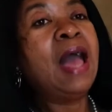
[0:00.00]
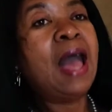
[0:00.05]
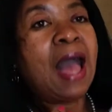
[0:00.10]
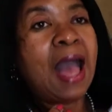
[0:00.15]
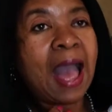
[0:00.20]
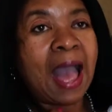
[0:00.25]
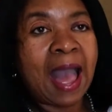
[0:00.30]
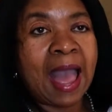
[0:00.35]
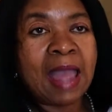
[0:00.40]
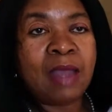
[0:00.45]

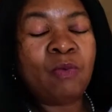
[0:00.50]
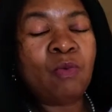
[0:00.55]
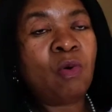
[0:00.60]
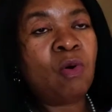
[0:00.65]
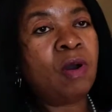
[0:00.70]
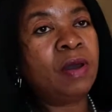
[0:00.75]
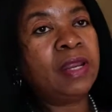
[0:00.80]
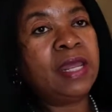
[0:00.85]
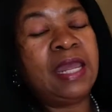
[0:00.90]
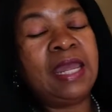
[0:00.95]
I
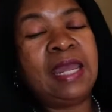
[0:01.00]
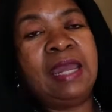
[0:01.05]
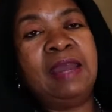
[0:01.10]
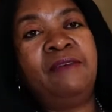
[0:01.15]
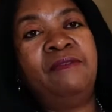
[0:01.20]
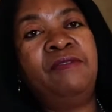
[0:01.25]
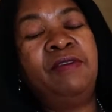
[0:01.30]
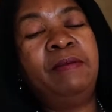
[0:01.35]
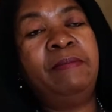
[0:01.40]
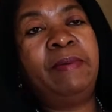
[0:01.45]
want
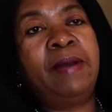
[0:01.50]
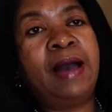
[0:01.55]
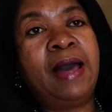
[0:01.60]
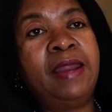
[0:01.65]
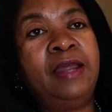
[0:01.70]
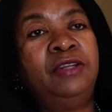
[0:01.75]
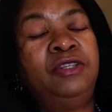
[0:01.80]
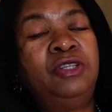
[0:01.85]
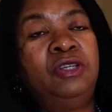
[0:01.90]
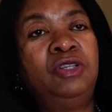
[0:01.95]

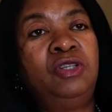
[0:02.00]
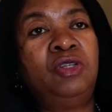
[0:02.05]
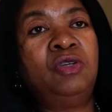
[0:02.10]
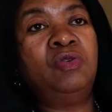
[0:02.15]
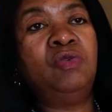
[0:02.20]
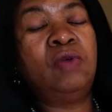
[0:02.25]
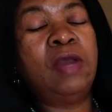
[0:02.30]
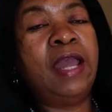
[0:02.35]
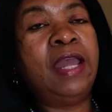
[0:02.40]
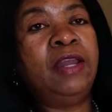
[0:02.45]
everybody to
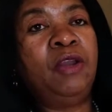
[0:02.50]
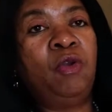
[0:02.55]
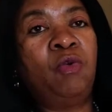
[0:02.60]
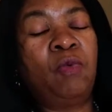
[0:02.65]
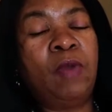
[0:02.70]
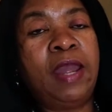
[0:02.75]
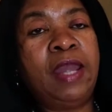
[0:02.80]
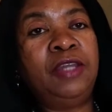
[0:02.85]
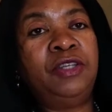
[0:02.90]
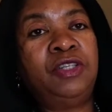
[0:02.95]
do a
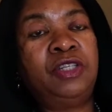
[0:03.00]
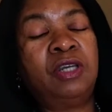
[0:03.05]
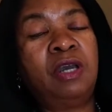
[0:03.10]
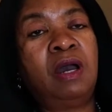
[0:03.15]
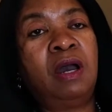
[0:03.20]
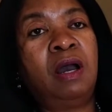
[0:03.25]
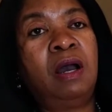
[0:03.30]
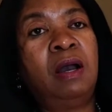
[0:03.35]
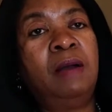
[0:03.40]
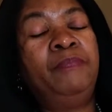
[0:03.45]
great
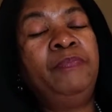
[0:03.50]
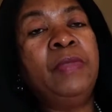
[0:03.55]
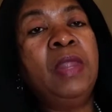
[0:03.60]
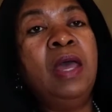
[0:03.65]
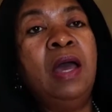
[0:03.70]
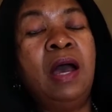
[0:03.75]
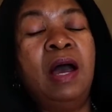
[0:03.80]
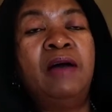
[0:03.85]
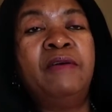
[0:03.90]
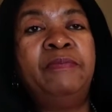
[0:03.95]
job
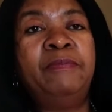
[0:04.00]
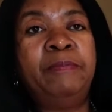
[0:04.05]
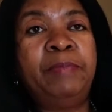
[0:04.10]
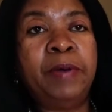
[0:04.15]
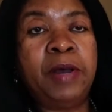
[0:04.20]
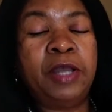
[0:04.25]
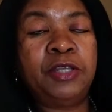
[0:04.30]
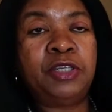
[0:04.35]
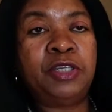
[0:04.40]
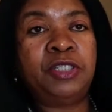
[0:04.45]
of
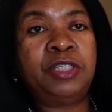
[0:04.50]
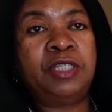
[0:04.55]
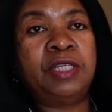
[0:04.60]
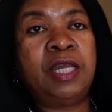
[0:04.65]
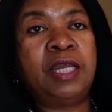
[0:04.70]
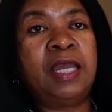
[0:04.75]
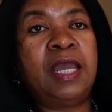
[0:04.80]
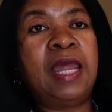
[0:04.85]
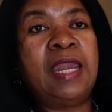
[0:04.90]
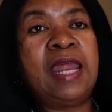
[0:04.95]

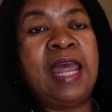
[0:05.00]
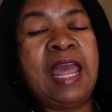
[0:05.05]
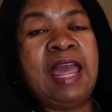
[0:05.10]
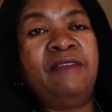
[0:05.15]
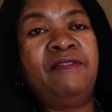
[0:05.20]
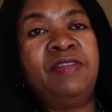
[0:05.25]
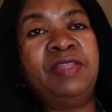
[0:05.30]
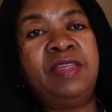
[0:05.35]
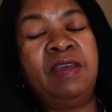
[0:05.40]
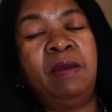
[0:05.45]
budgeting and
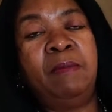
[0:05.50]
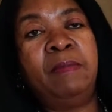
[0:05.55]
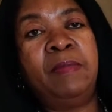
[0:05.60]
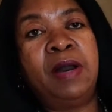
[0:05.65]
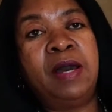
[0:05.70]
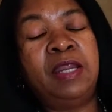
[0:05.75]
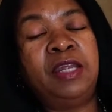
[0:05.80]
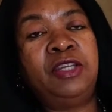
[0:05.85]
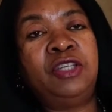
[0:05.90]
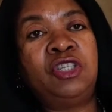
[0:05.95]
having their
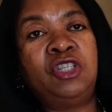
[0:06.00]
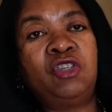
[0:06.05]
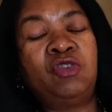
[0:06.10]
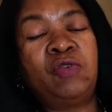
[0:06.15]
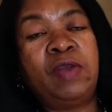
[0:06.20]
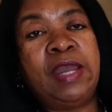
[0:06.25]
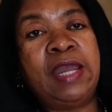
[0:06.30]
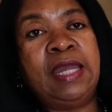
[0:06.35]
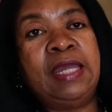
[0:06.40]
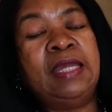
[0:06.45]
money
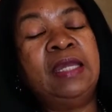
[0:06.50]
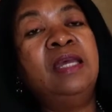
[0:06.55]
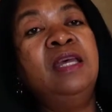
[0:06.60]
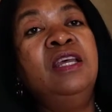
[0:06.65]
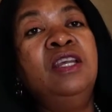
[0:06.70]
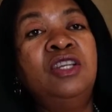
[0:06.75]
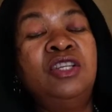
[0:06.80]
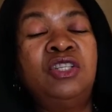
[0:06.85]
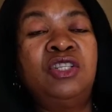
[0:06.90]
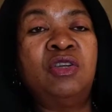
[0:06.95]
straight
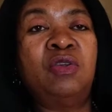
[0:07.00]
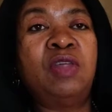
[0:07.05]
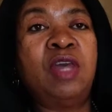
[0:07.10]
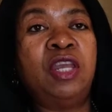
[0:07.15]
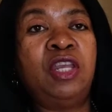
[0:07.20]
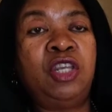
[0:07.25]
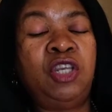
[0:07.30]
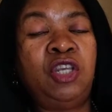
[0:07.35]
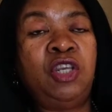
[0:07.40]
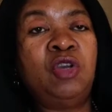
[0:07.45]
so
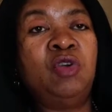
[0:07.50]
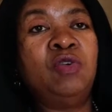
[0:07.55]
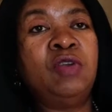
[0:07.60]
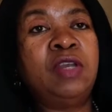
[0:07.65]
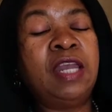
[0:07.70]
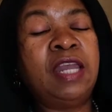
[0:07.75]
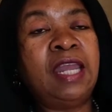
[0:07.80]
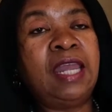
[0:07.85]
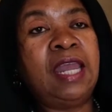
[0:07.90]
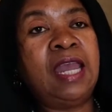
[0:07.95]
that you
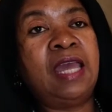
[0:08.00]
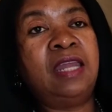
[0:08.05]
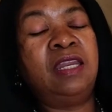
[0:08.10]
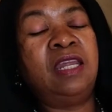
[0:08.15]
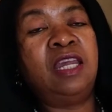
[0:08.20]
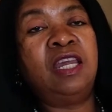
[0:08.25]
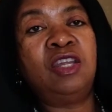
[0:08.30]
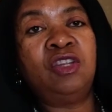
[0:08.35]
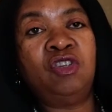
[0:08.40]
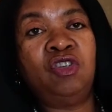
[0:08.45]
can
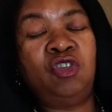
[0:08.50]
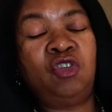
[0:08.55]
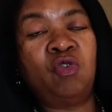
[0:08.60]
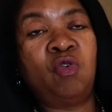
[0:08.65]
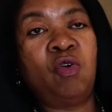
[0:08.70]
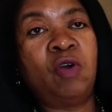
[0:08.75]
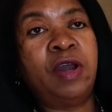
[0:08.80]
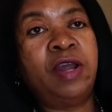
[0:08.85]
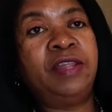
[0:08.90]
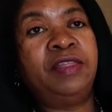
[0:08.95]

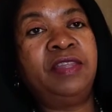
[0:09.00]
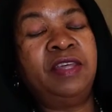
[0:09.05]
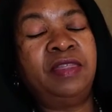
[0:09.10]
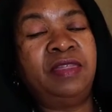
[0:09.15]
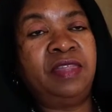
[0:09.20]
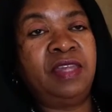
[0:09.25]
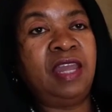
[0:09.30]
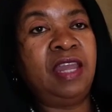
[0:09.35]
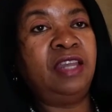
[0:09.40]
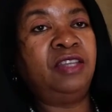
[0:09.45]
enjoy the
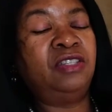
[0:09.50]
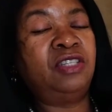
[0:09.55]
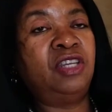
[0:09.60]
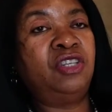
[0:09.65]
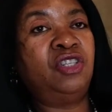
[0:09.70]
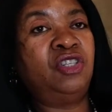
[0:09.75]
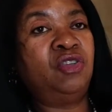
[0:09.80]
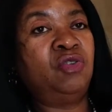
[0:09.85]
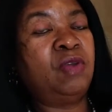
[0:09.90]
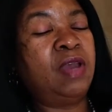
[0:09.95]
things
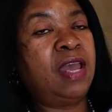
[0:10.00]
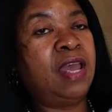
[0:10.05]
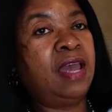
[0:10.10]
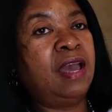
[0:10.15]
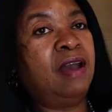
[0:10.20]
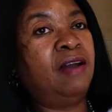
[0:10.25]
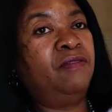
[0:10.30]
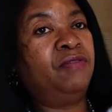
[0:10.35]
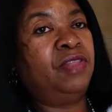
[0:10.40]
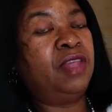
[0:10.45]
that you
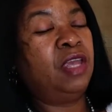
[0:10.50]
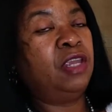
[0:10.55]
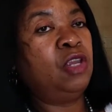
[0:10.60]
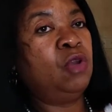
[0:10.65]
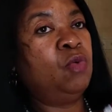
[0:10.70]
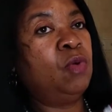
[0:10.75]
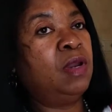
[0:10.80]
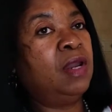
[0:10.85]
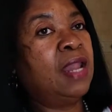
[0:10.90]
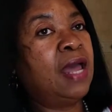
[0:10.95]
have that you
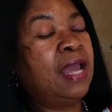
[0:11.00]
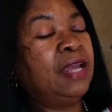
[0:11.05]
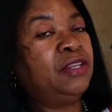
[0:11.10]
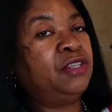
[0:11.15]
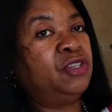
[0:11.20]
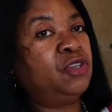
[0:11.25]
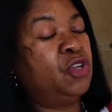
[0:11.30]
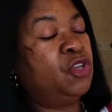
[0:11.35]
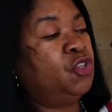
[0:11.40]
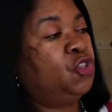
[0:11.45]
would like
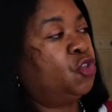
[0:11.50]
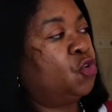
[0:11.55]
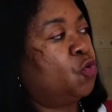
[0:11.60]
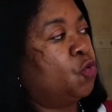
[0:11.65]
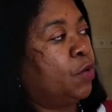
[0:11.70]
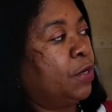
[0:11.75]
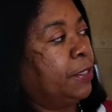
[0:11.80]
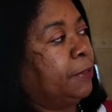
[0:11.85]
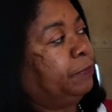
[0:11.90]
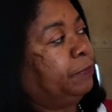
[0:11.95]
to enjoy.